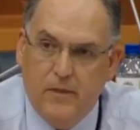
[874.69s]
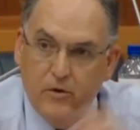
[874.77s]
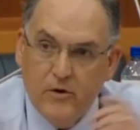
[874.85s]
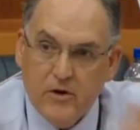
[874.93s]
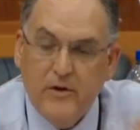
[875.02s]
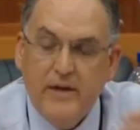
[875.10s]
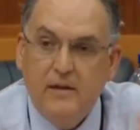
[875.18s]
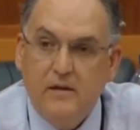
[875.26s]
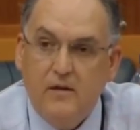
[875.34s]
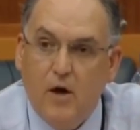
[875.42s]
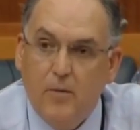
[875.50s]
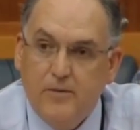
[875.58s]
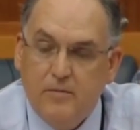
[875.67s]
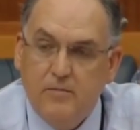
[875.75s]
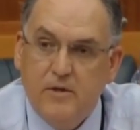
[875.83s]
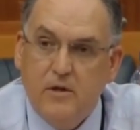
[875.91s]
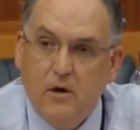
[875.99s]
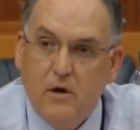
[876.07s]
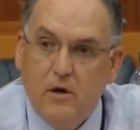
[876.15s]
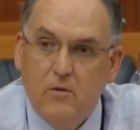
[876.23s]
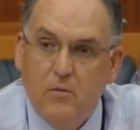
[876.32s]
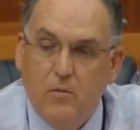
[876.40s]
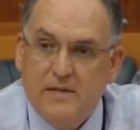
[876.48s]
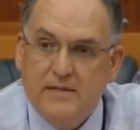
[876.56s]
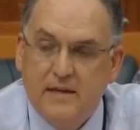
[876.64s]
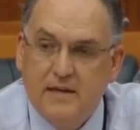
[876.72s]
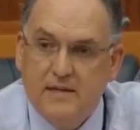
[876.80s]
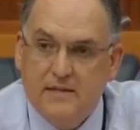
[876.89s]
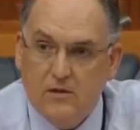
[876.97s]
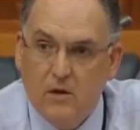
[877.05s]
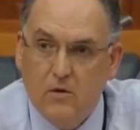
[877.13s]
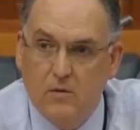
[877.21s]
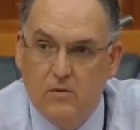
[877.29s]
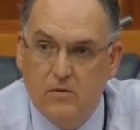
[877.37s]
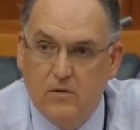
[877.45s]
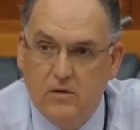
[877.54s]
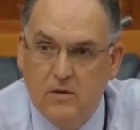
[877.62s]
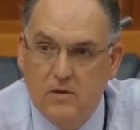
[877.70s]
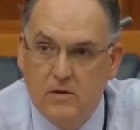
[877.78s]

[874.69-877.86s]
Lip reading: You agree that Optimum coal was then sold